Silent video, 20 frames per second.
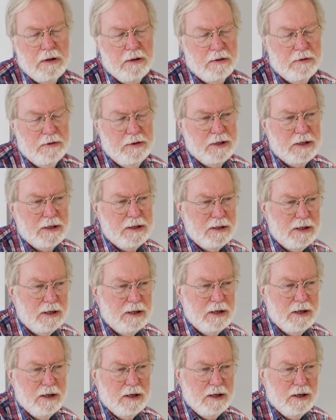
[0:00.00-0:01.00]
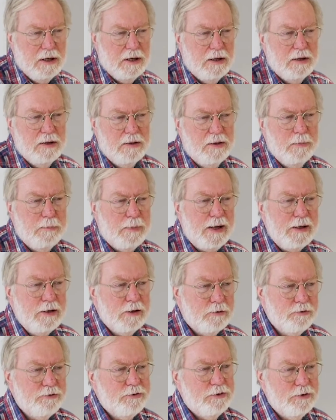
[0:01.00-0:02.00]
The
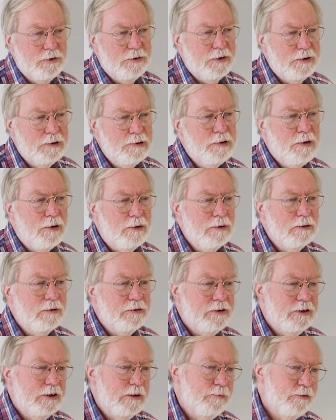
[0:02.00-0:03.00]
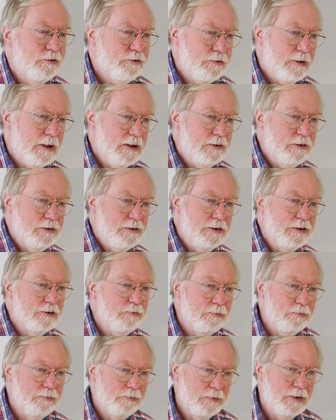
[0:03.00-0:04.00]
payoffs to the long-term strategy of
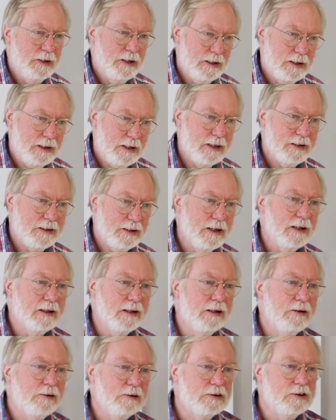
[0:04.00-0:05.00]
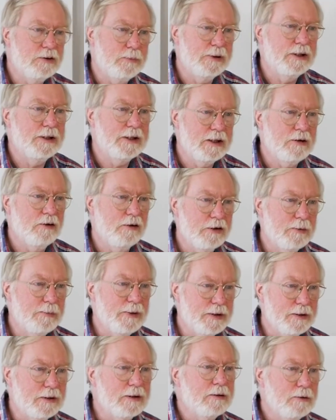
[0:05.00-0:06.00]
getting Angola to be an economy
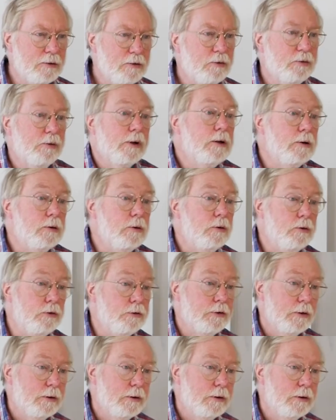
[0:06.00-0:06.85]
that grows